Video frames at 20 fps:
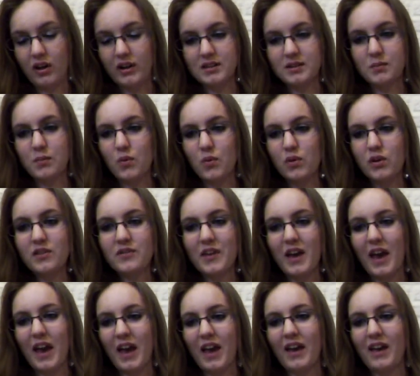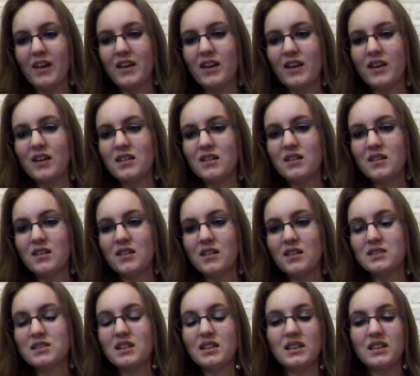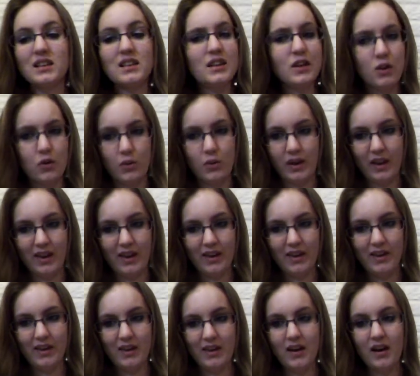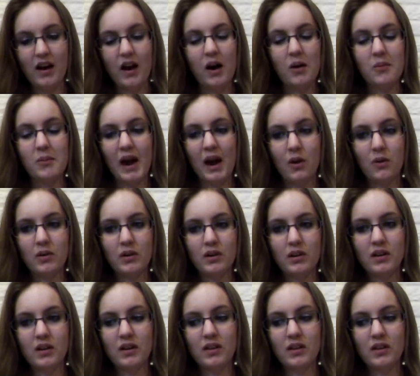It's more of a soliloquy about